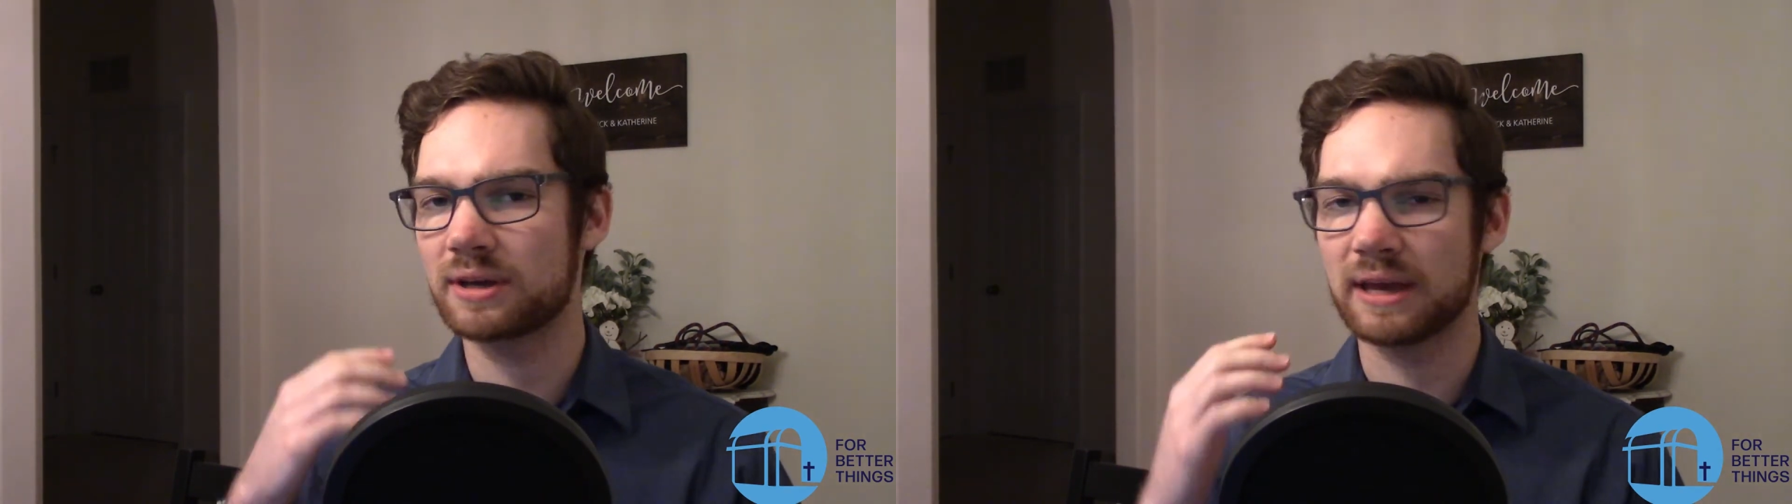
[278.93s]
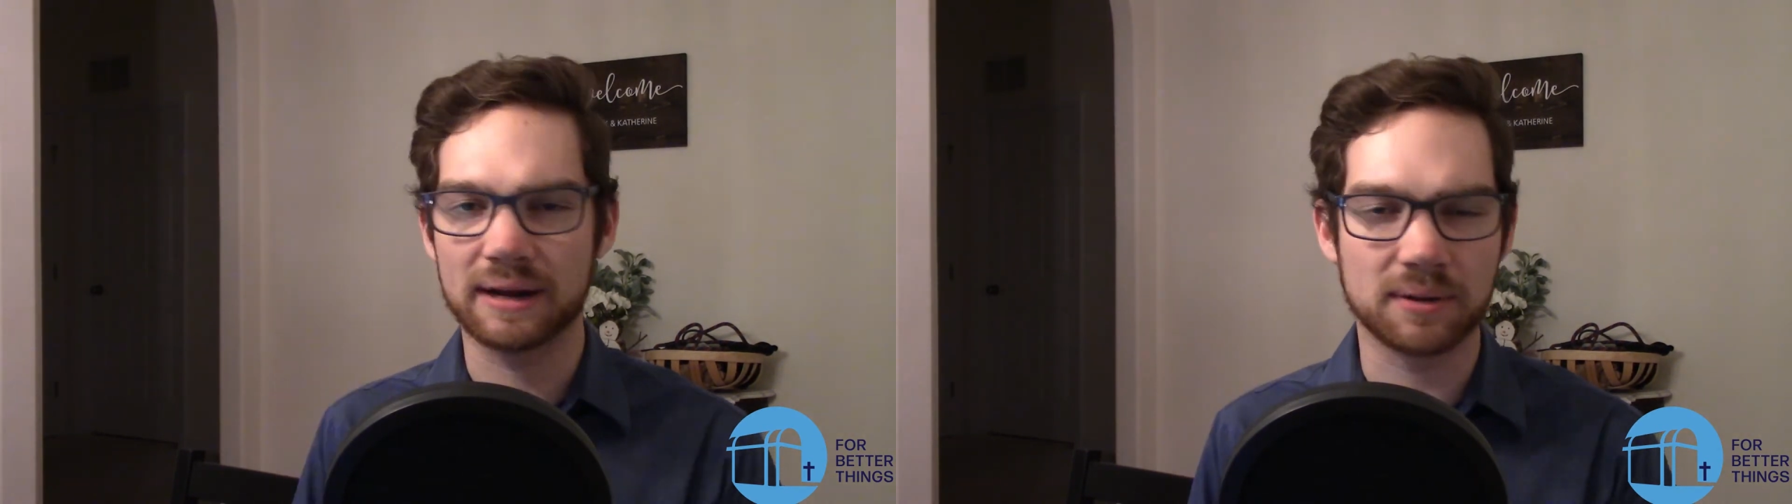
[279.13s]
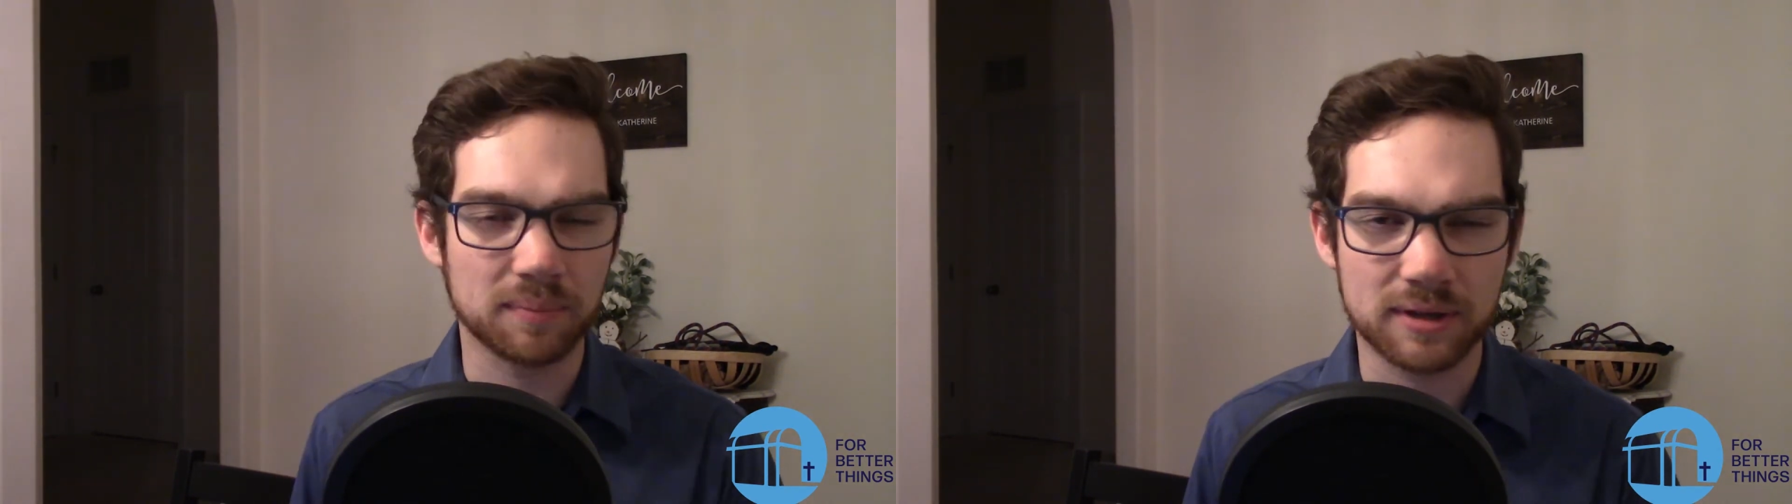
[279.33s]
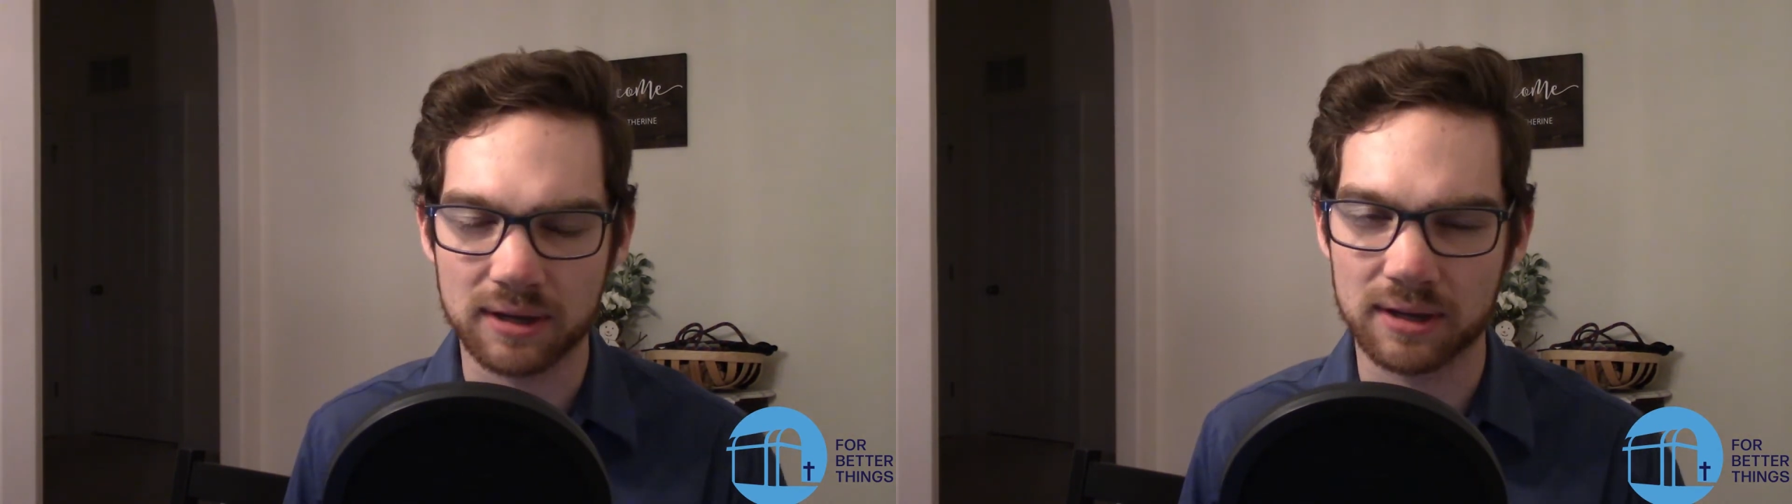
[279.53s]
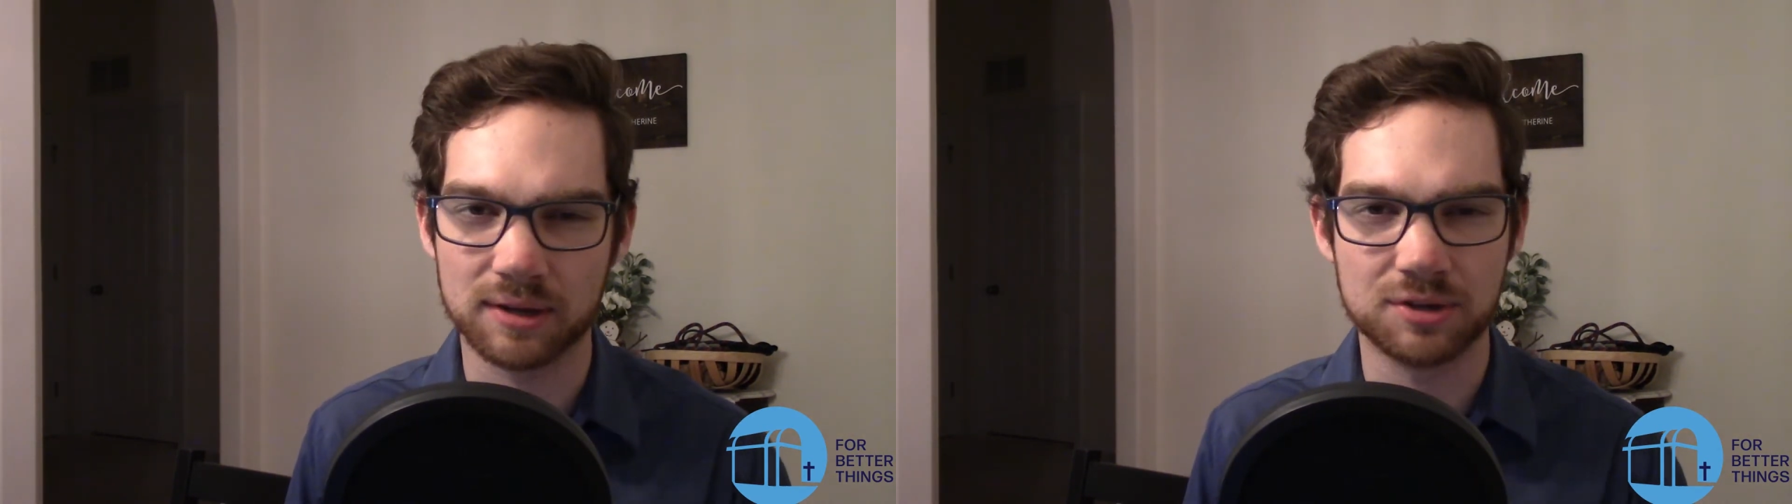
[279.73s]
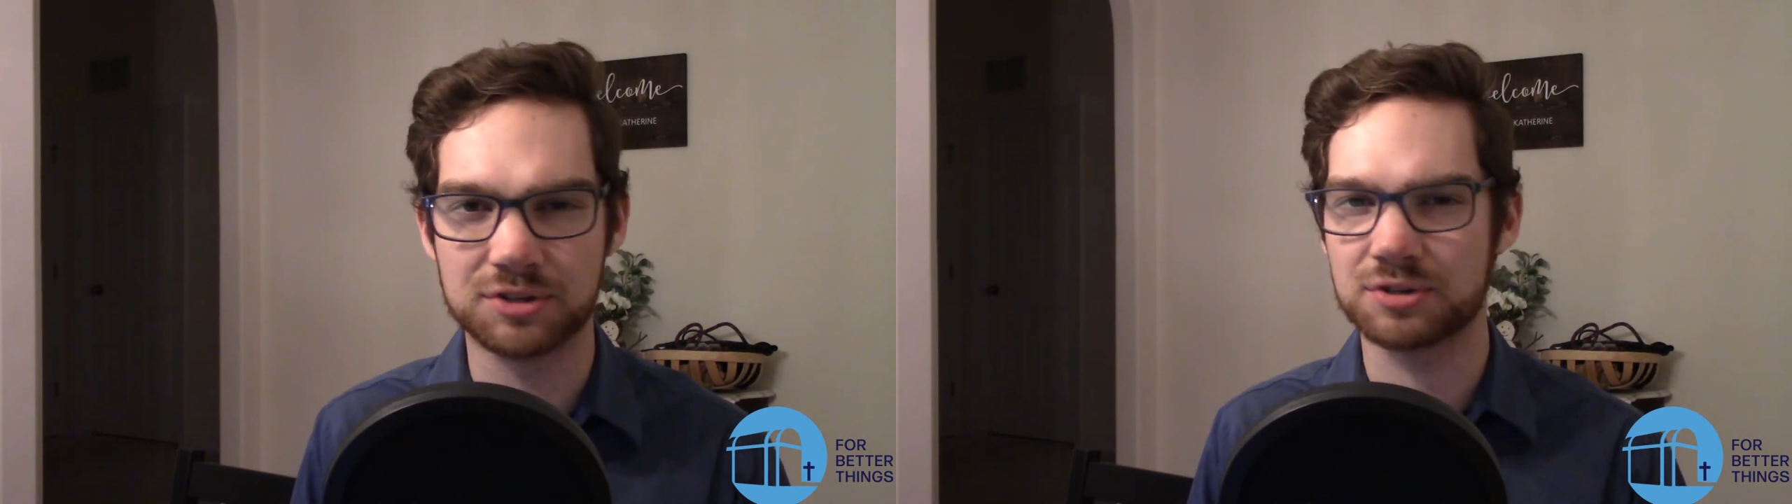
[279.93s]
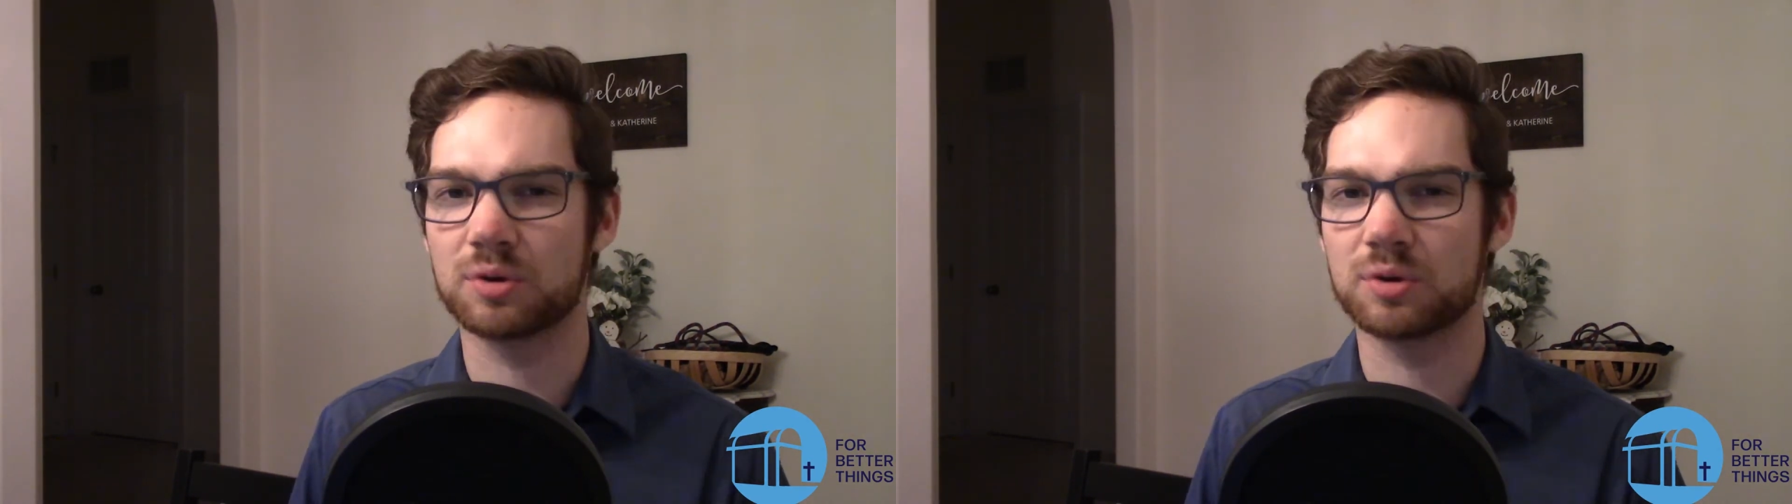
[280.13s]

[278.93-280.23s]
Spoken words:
Kingdom Kids,